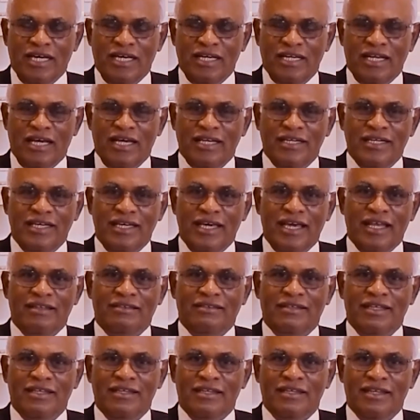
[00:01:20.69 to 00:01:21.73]
allied
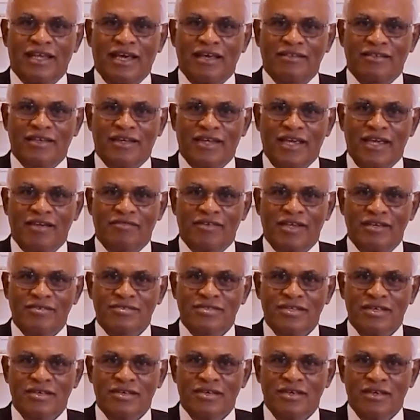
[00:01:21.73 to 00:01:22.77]
health and other
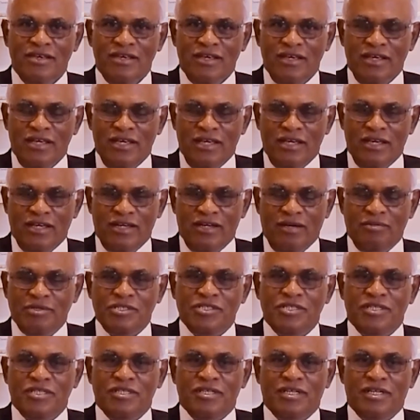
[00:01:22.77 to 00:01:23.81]
areas,
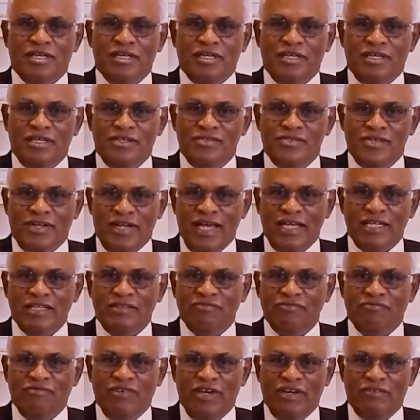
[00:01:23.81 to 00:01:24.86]
Ramachandra is
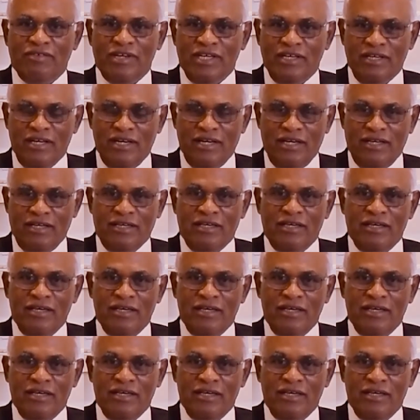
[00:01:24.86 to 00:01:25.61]
ranked very high.